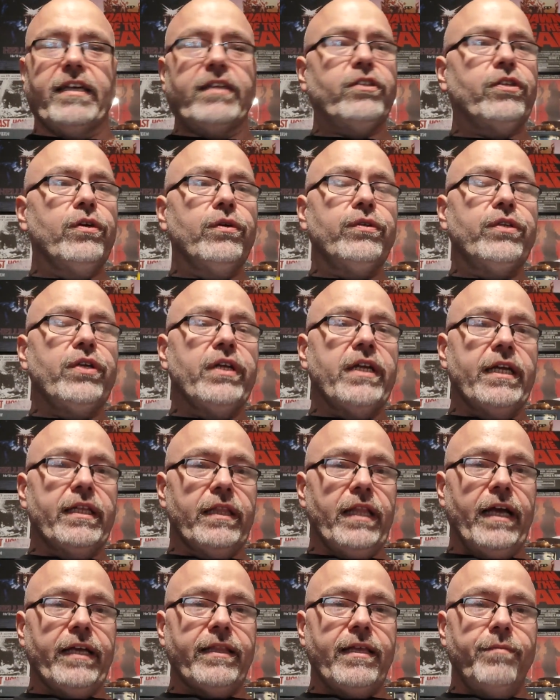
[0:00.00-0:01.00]
It's like, dude, you
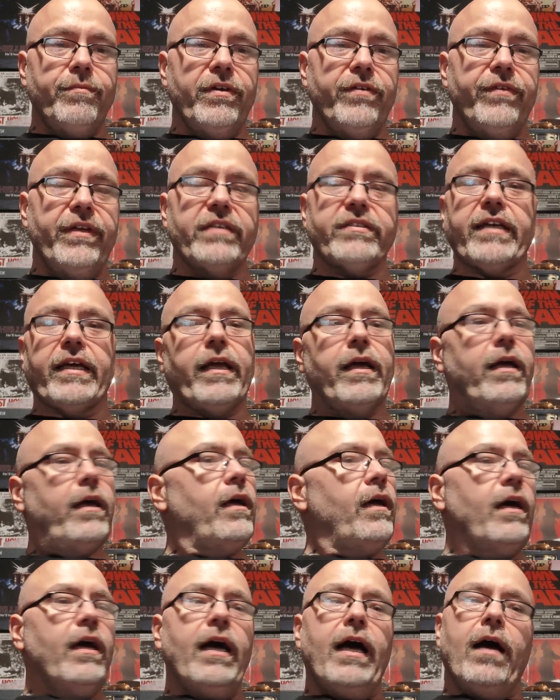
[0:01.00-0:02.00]
didn't like that movie. It's like
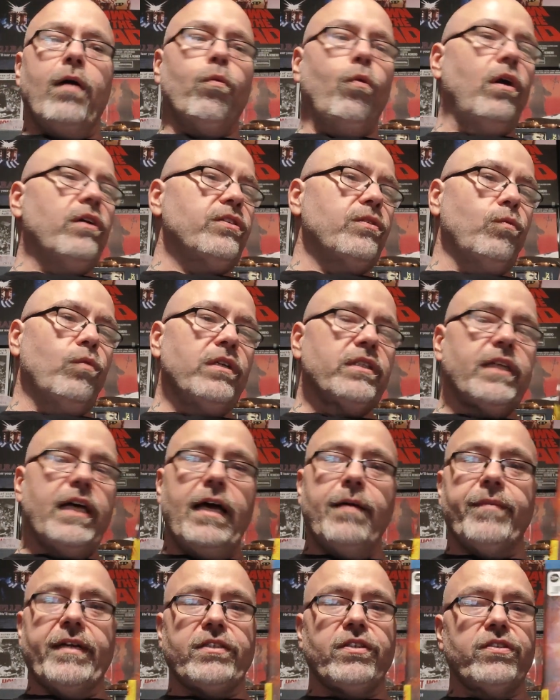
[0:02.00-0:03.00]
I watched it one time.